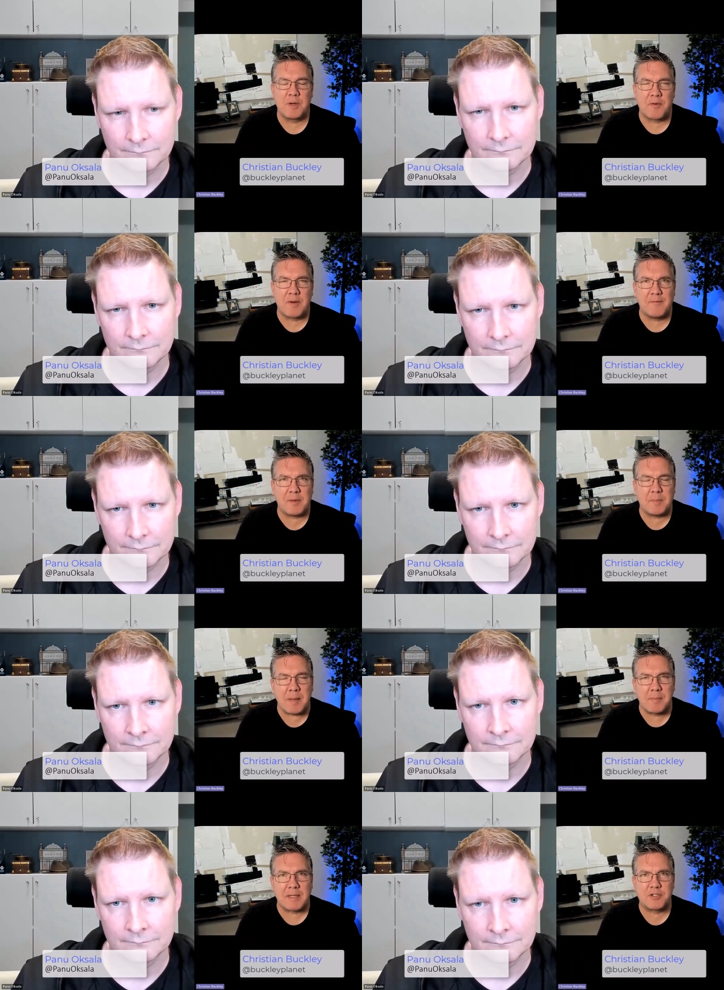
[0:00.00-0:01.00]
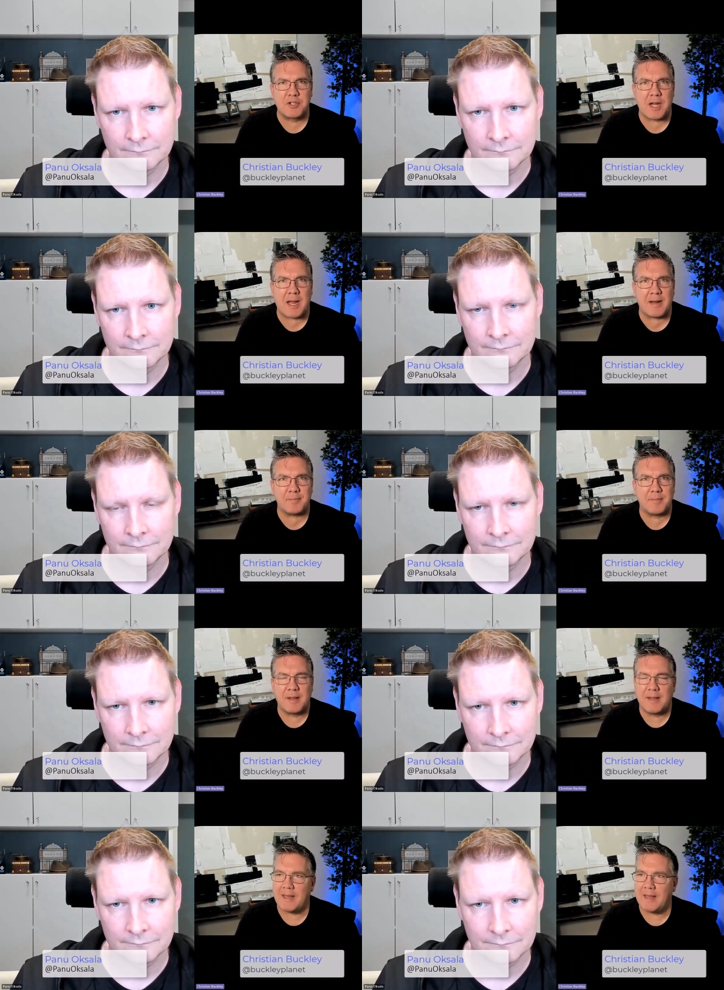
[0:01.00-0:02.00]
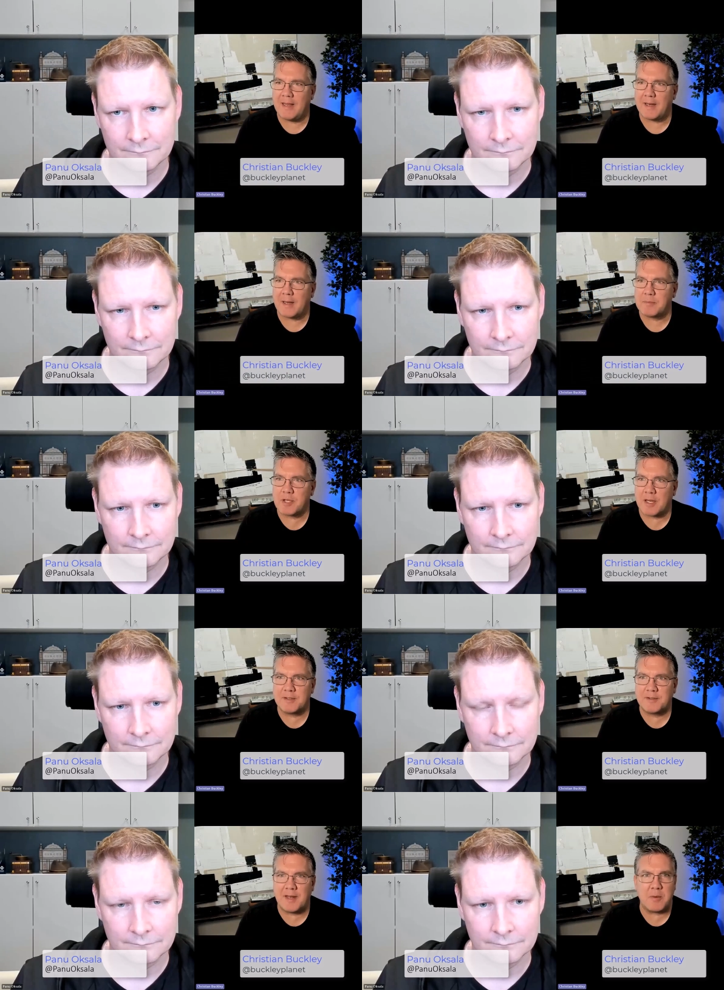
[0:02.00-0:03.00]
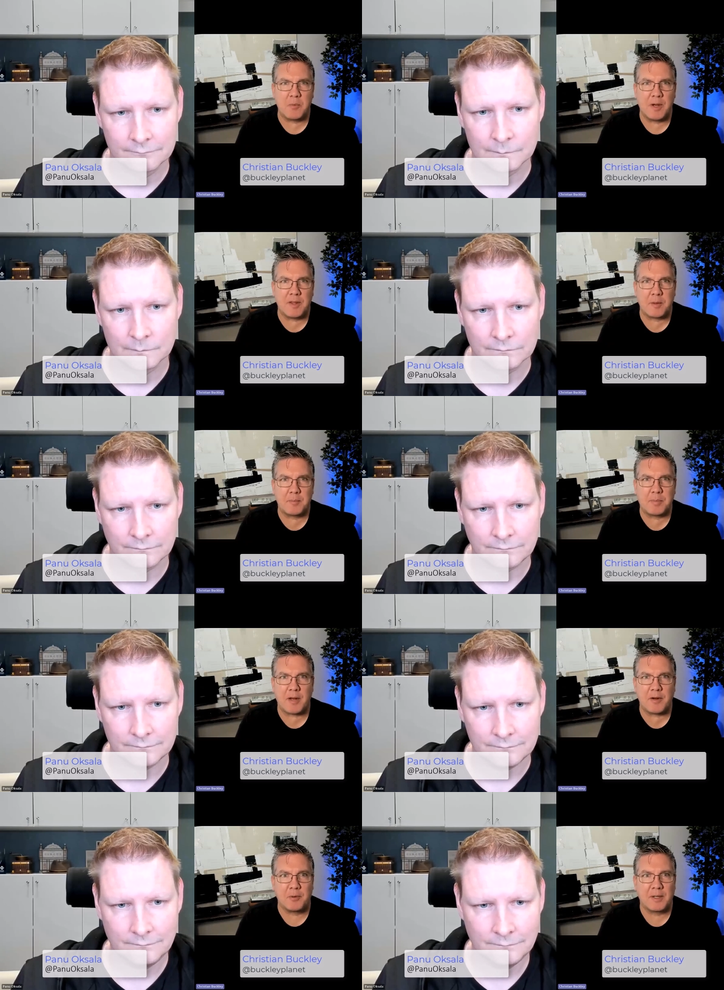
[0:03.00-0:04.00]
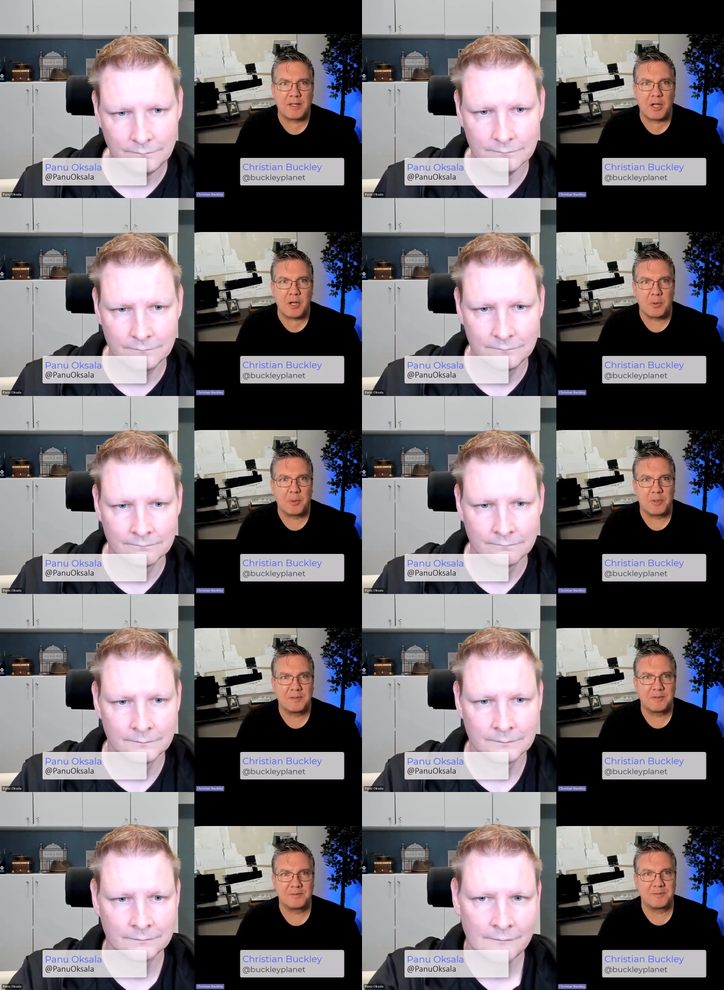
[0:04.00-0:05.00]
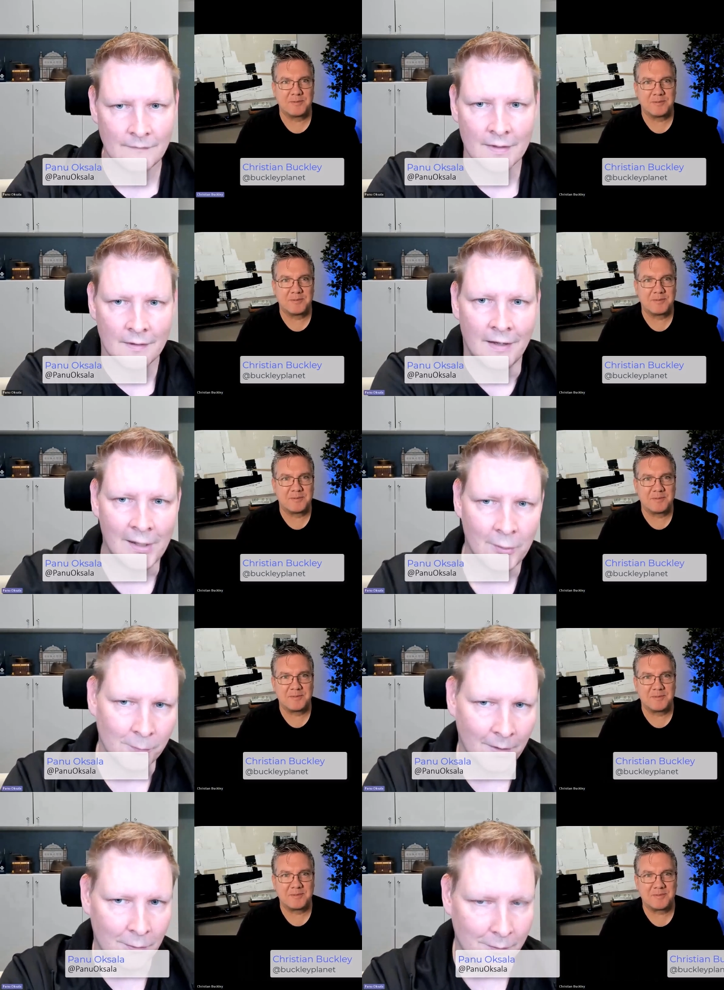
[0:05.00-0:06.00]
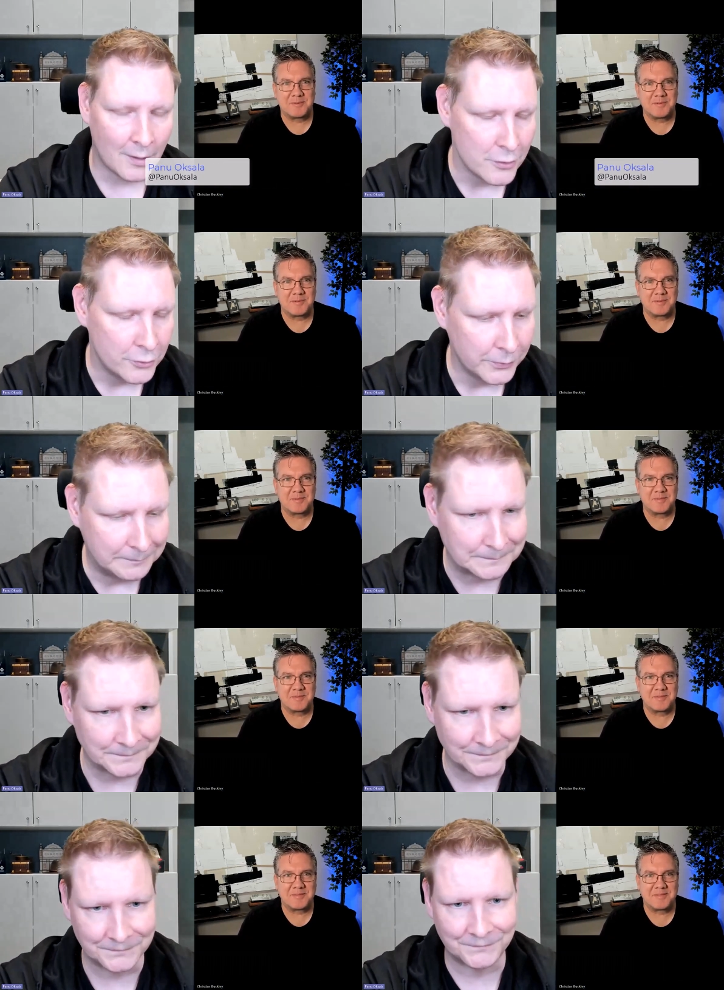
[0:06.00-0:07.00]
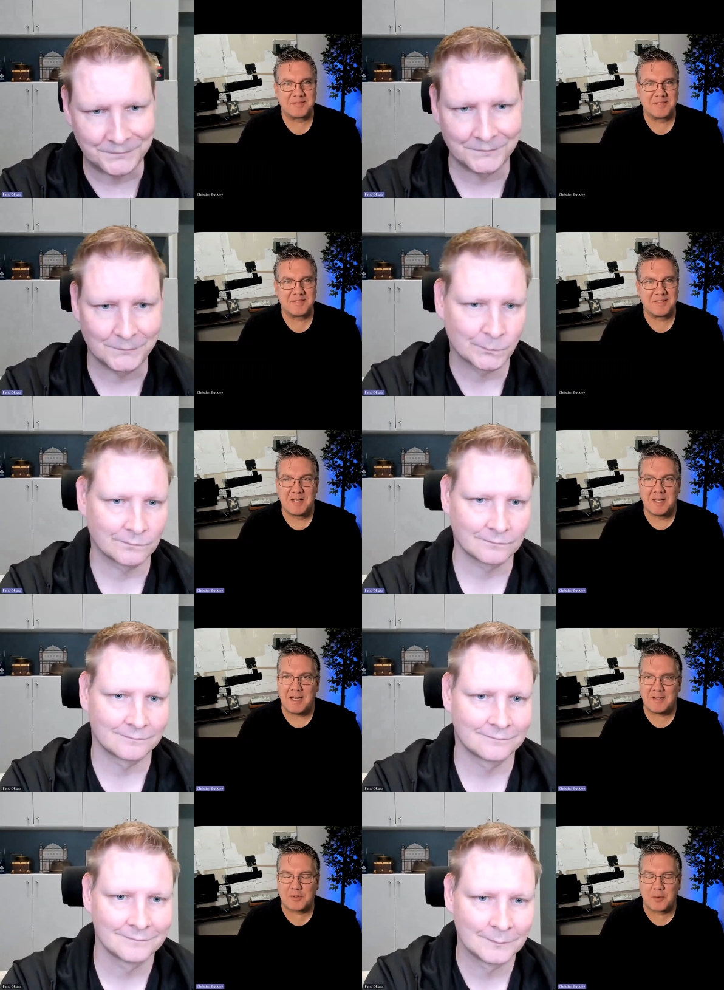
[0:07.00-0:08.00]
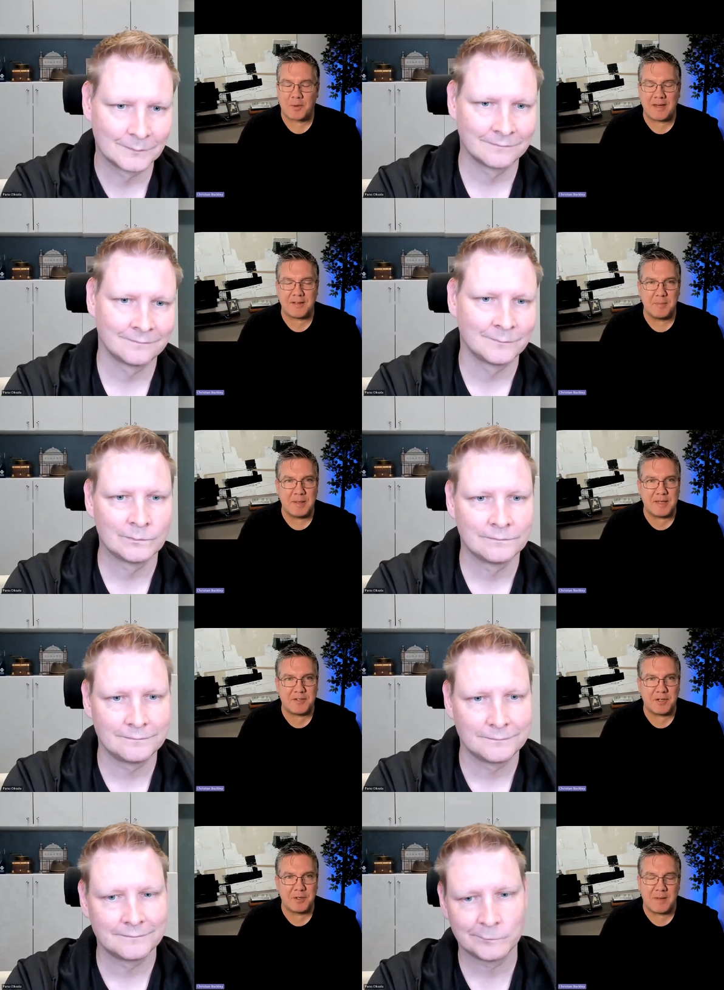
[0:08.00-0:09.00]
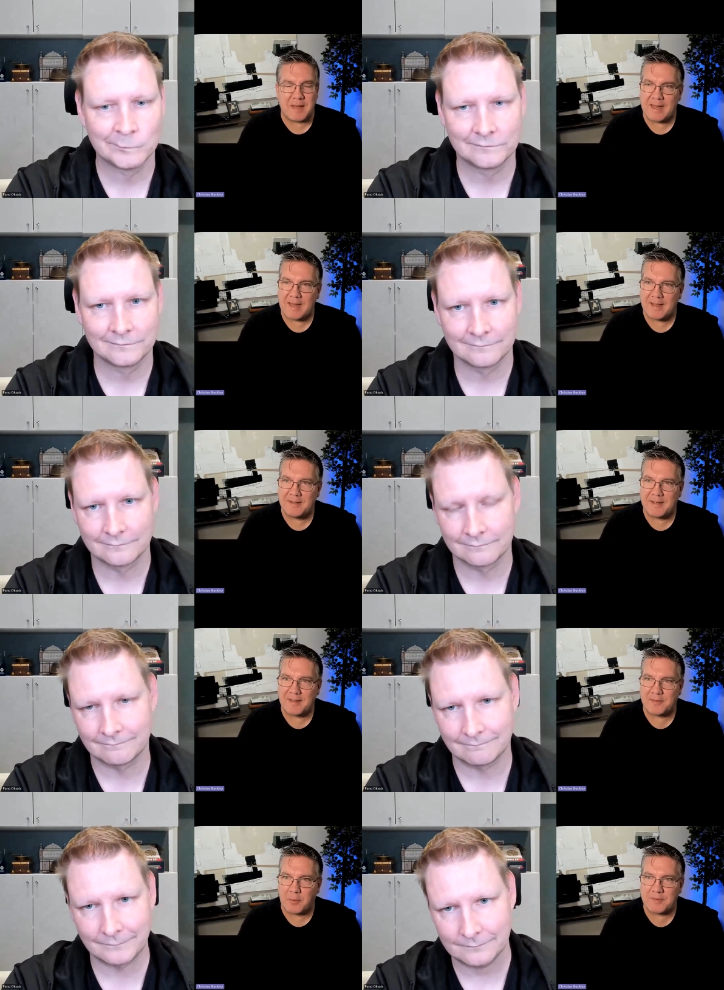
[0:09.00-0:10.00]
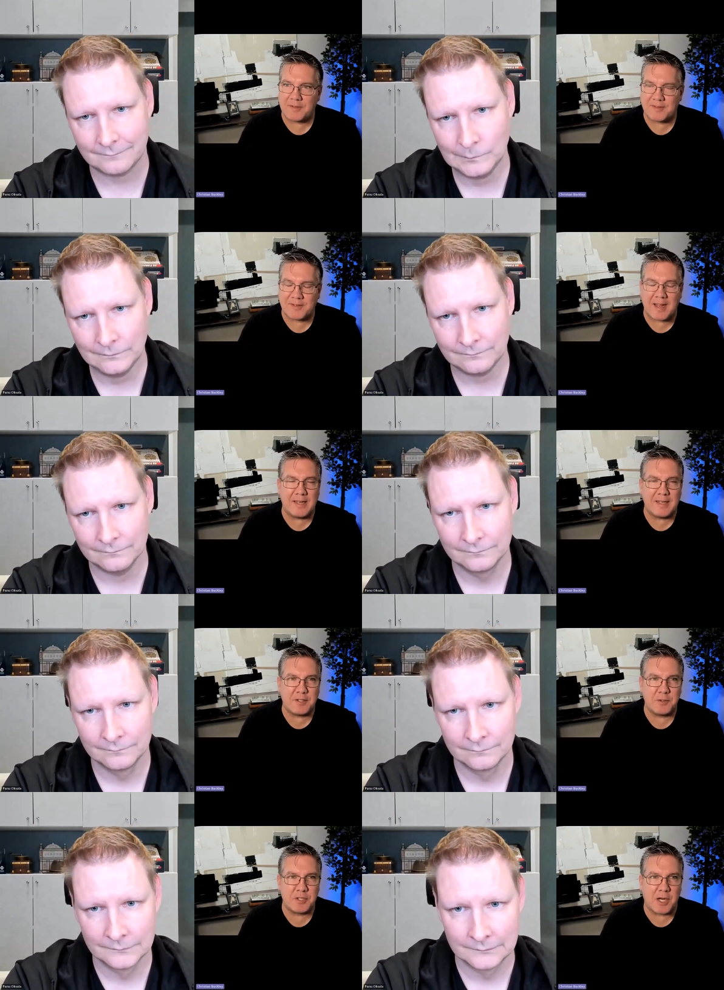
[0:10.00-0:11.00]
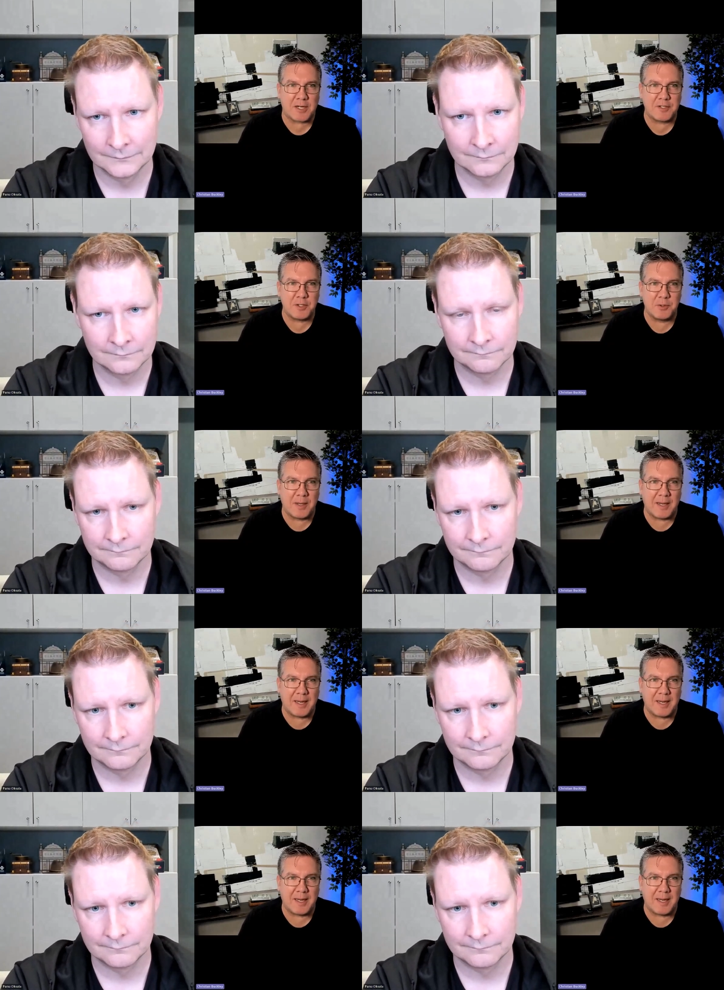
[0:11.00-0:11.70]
Speaker 1: to another M V P Buzz Chat, and I'm talking today with Panu. Hello.
Speaker 2: Hello, hello, how are you doing?
Speaker 1: It's great to meet you, and it's always exciting to talk to